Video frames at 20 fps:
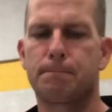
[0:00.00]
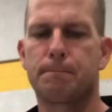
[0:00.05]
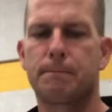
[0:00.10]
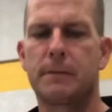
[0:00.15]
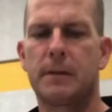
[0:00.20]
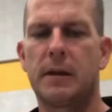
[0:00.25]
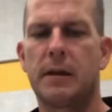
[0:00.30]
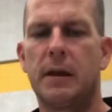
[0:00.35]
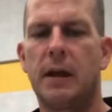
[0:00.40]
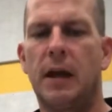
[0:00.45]
It
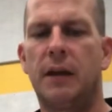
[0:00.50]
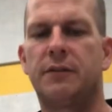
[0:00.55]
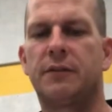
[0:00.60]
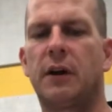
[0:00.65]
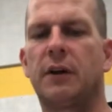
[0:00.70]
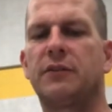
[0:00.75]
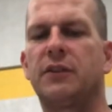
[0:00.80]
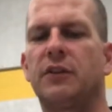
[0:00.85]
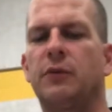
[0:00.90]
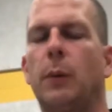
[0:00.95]

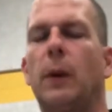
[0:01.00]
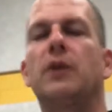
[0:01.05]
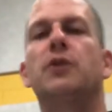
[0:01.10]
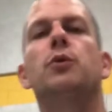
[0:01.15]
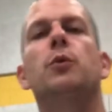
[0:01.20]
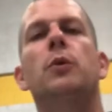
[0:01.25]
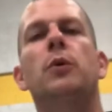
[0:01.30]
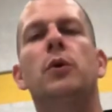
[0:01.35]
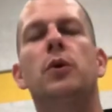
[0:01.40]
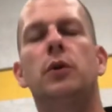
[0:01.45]
starts this way
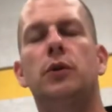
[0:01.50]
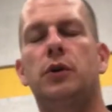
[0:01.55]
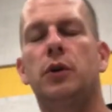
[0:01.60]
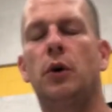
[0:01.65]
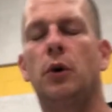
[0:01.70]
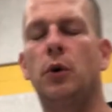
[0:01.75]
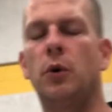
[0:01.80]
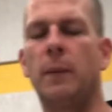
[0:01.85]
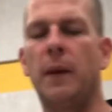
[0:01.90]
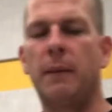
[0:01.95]
to, to
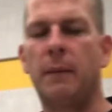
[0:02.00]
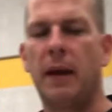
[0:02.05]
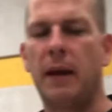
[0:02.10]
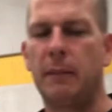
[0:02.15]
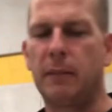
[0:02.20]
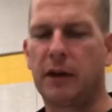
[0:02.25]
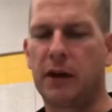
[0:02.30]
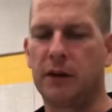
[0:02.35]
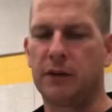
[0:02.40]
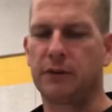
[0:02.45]
whom it may
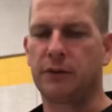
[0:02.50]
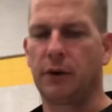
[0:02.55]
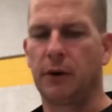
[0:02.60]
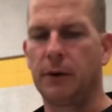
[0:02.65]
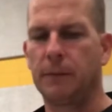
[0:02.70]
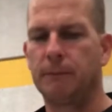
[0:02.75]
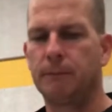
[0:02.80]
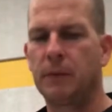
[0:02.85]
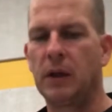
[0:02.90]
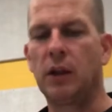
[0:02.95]
concern.
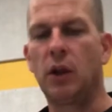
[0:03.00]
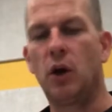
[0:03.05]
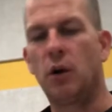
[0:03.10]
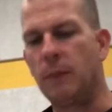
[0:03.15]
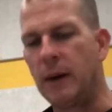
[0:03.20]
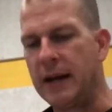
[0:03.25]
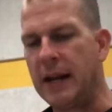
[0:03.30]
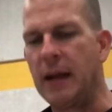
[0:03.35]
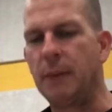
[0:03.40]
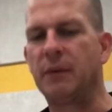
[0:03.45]
Hello,
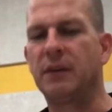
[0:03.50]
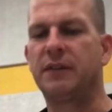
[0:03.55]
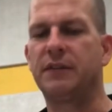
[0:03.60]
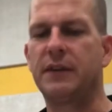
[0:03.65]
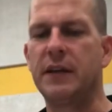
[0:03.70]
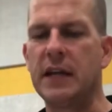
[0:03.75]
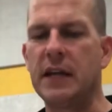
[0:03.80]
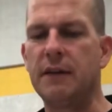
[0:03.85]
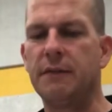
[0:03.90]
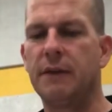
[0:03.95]
my name is
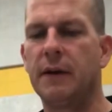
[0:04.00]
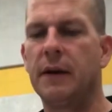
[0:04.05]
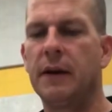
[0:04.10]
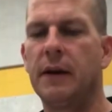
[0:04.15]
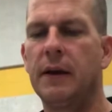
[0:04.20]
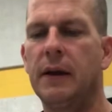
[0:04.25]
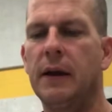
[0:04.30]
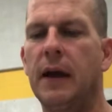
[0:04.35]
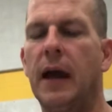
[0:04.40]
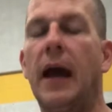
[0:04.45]
Steve,
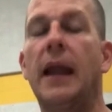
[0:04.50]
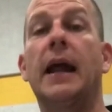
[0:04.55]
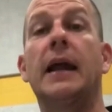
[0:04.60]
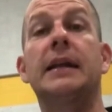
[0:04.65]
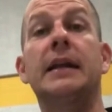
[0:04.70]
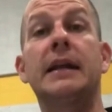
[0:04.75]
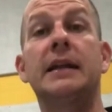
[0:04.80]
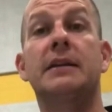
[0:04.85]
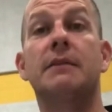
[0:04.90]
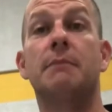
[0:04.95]
and I
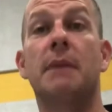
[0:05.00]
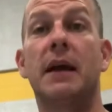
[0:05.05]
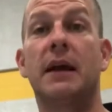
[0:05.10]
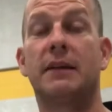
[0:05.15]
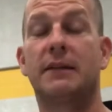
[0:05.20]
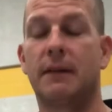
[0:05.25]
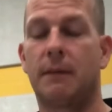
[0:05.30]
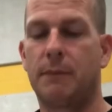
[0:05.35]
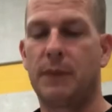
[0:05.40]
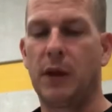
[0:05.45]
need to make
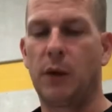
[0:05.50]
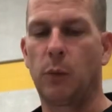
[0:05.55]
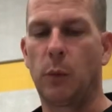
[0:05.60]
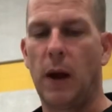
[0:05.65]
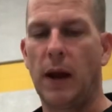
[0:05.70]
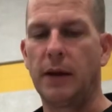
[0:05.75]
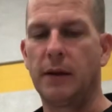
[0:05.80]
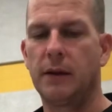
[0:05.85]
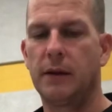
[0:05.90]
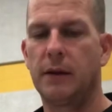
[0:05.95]
something
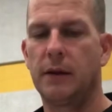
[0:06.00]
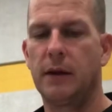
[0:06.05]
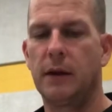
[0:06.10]
right.